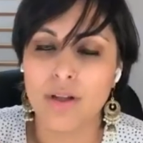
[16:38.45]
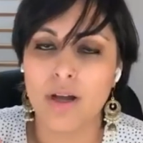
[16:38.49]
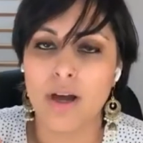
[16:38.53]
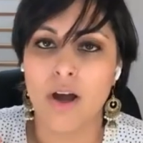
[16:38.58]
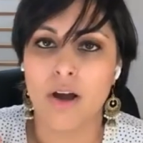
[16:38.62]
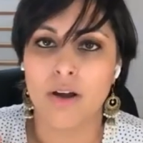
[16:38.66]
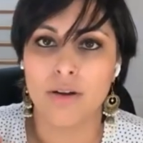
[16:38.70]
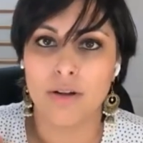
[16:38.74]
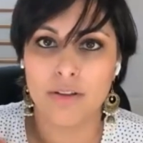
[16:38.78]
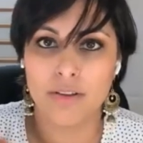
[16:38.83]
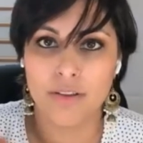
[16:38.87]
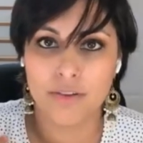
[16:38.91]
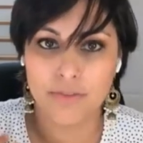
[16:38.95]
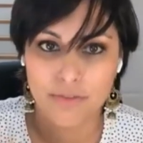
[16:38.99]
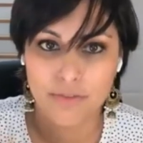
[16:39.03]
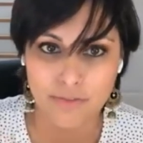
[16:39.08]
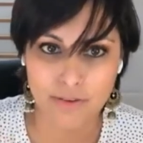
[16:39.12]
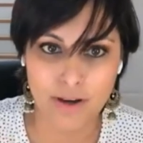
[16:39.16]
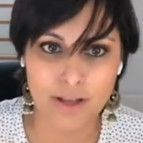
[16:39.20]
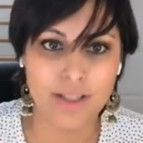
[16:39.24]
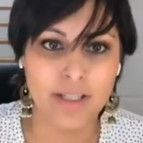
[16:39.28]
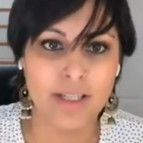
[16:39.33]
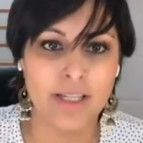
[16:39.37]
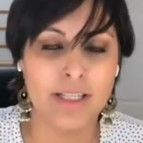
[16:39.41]
are the
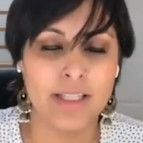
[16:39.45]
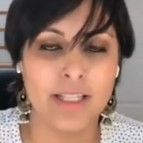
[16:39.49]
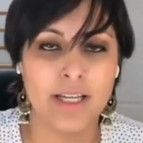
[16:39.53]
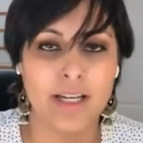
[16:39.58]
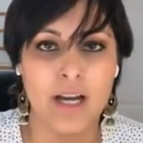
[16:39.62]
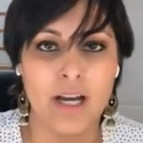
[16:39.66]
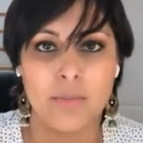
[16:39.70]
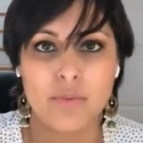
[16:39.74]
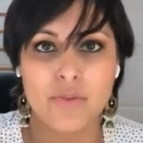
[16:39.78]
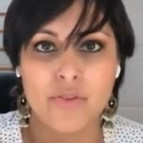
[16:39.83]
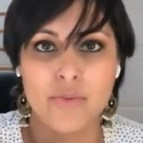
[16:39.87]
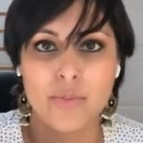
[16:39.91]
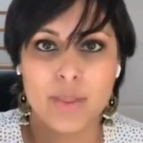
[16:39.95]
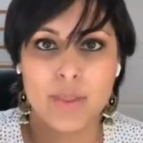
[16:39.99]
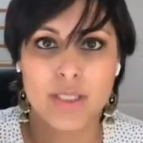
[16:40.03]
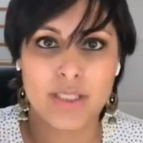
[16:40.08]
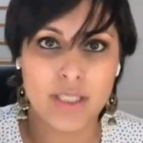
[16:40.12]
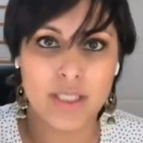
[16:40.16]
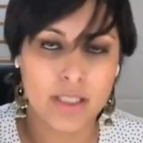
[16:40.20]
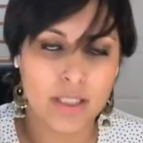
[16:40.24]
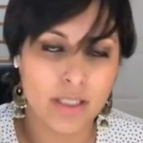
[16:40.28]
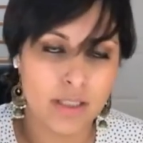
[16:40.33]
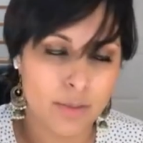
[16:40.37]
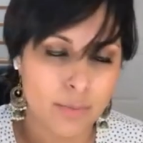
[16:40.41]
funding that comes from the
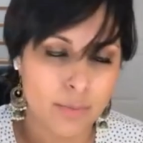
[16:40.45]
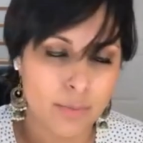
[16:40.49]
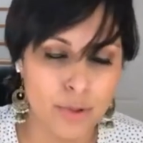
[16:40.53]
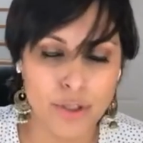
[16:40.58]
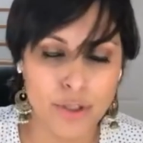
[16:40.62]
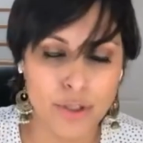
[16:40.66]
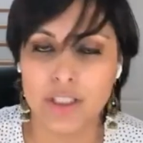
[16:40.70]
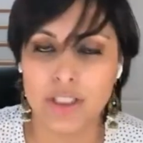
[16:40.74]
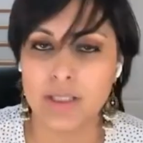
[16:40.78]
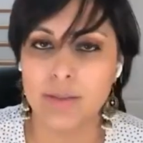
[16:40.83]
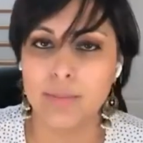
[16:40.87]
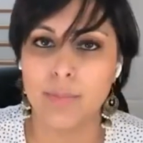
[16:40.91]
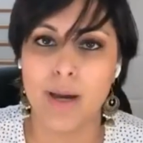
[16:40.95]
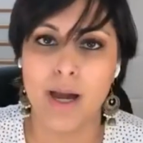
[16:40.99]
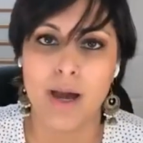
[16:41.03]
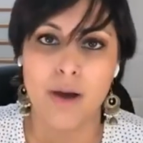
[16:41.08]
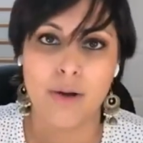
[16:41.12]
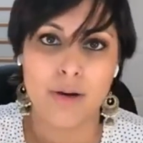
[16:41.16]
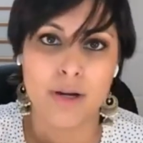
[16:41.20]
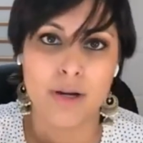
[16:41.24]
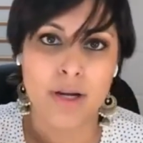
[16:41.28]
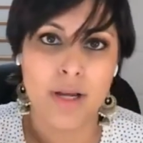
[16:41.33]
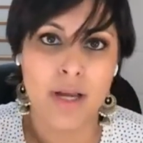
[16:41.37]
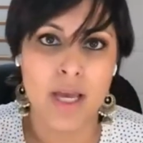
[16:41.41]
city, the purchasing
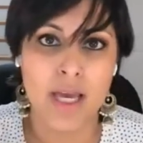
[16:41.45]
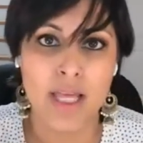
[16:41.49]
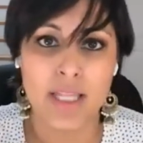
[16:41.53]
power,